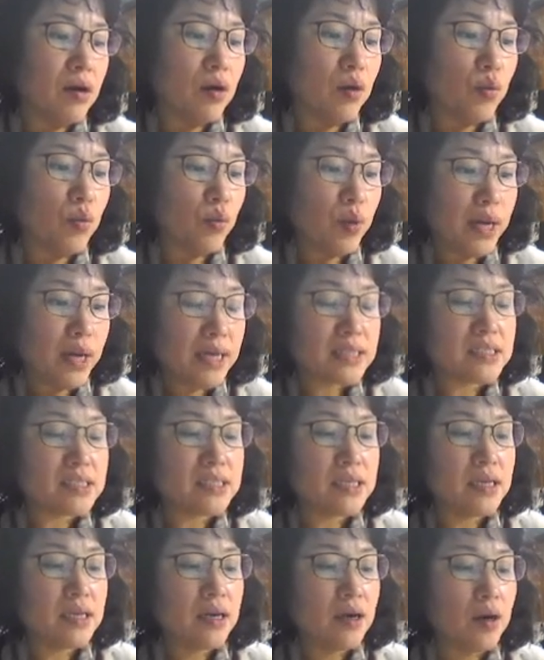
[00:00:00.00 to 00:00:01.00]
a
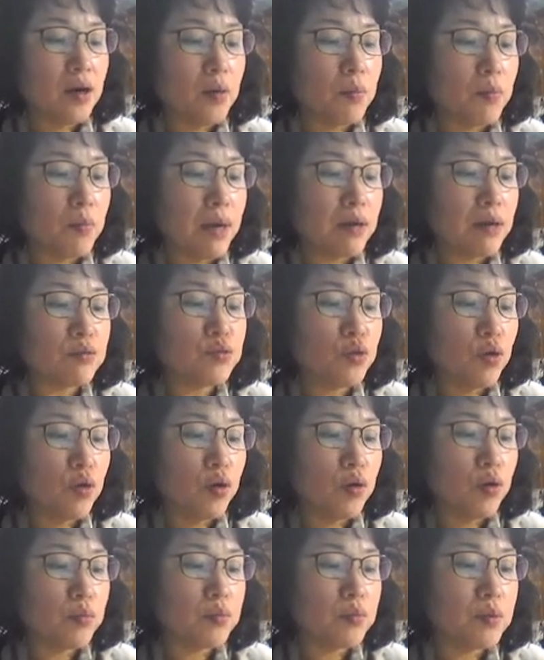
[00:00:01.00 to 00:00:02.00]
large amount
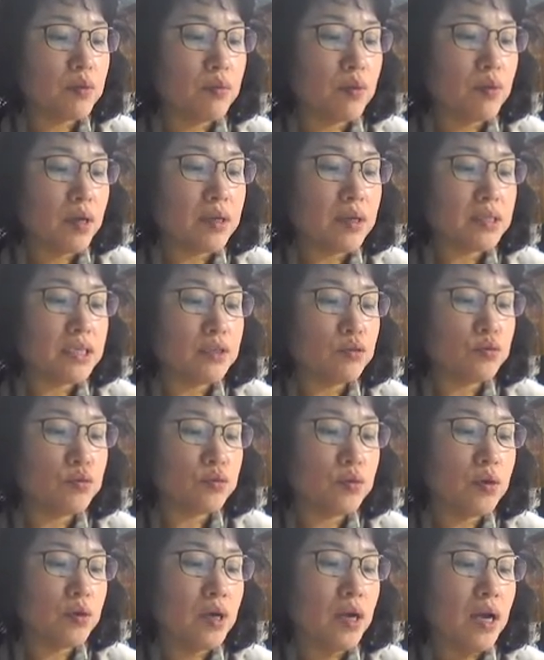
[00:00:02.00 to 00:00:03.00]
of learning
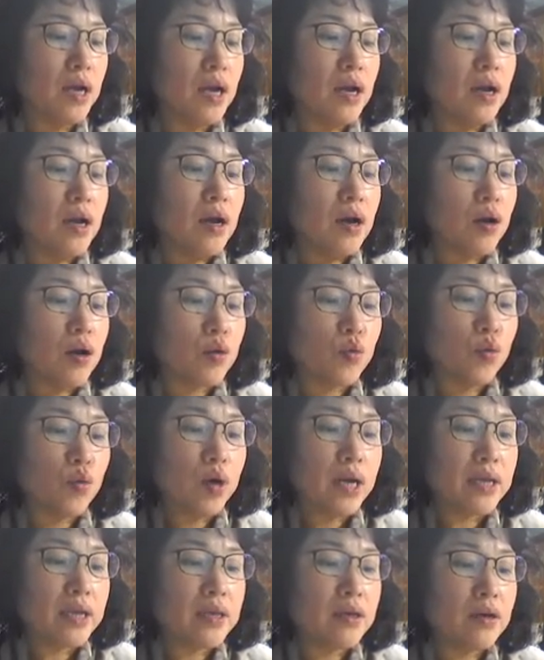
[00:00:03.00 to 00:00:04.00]
to
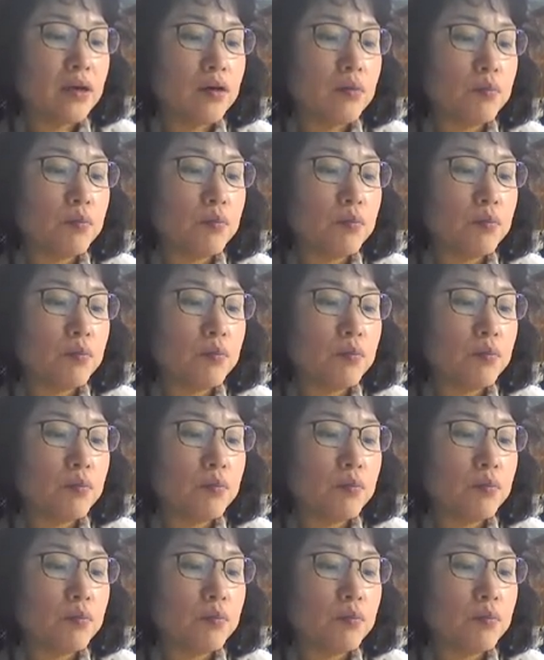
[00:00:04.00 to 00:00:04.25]
acquire